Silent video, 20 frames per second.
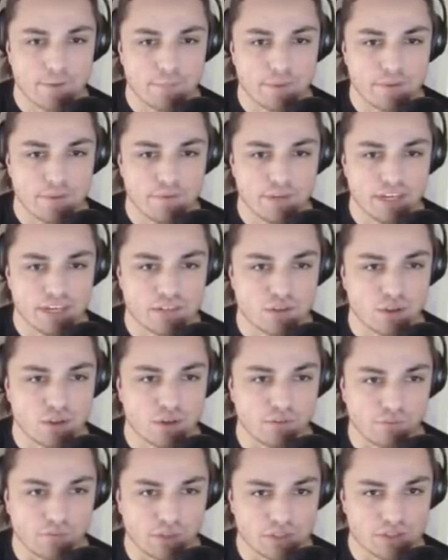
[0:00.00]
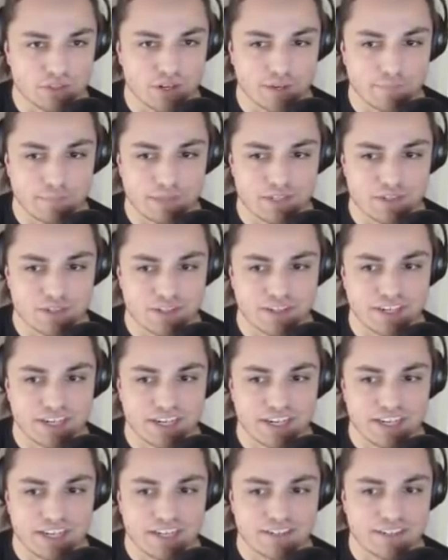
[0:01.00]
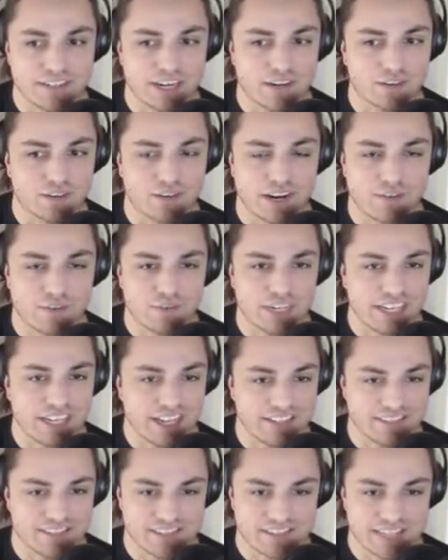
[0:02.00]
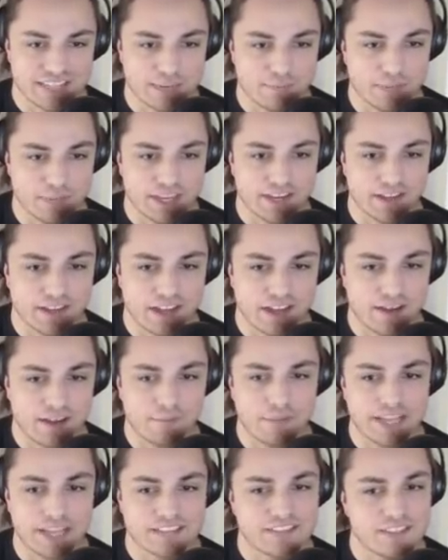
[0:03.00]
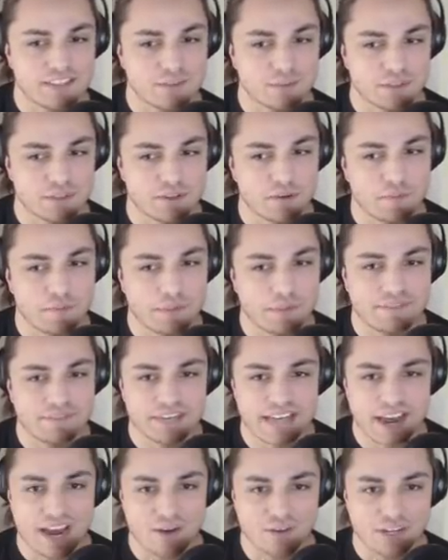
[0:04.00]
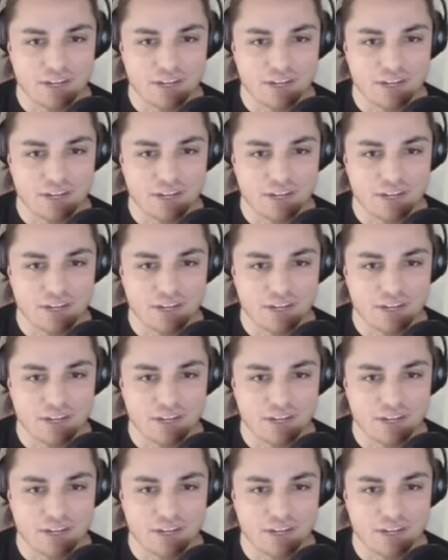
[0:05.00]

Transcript: if you guys are looking for a starting pitcher. Dereck Rodriguez, the same thing. Um, last season was a little bit of a down year,